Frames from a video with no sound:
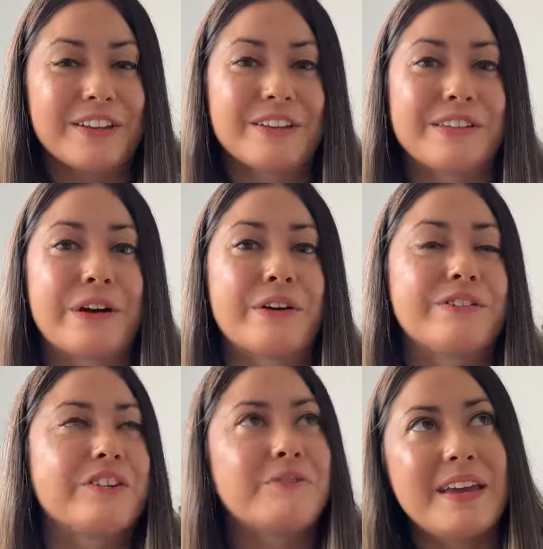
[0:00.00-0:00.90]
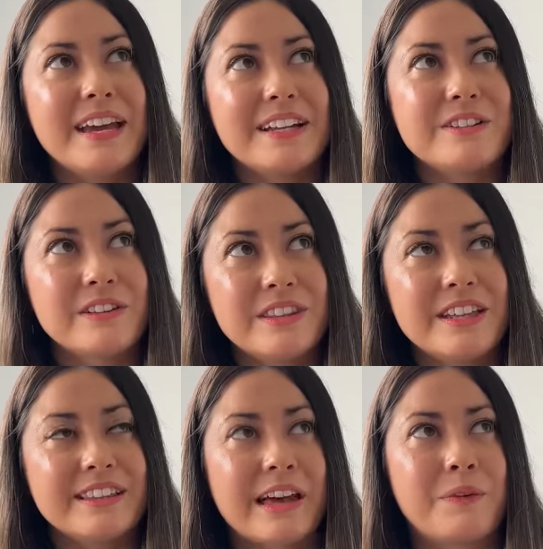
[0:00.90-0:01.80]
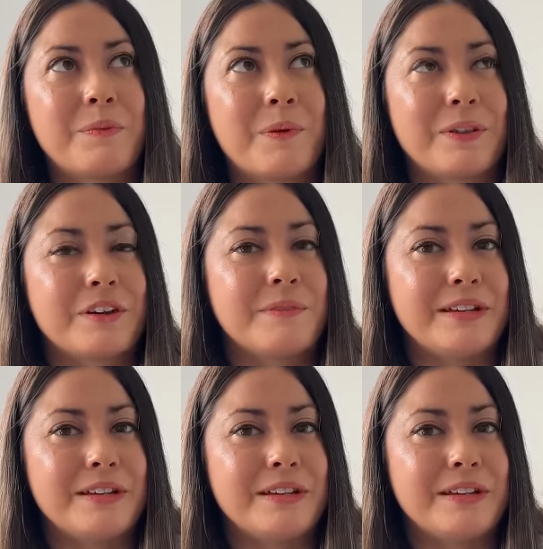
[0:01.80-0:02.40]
So for me, I don't think that will bother me